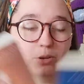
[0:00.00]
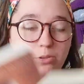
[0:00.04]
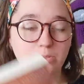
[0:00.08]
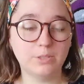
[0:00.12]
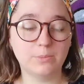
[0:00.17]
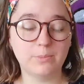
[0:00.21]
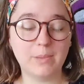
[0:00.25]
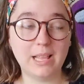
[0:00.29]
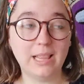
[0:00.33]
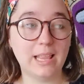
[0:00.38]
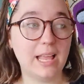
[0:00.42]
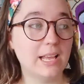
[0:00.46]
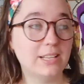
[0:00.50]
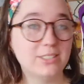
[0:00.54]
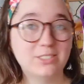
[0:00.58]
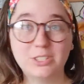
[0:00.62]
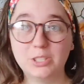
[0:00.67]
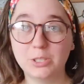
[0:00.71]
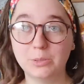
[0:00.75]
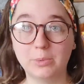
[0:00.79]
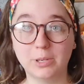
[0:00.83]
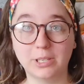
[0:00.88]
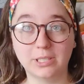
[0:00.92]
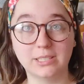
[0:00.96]
those are my
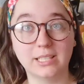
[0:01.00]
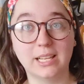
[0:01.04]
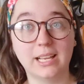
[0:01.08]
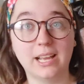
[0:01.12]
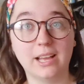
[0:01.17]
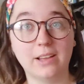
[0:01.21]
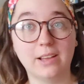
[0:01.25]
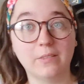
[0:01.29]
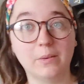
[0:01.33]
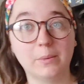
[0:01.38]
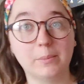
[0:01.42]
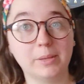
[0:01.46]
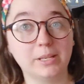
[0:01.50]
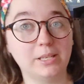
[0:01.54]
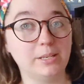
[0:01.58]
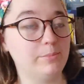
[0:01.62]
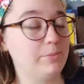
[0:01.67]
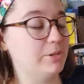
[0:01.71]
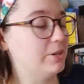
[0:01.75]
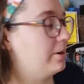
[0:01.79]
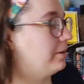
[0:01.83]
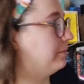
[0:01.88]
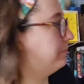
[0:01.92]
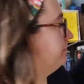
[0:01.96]
last two books I have on my
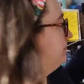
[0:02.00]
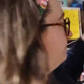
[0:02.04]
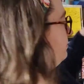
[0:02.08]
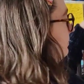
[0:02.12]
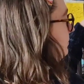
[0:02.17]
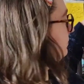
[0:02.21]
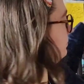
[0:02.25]
T B R.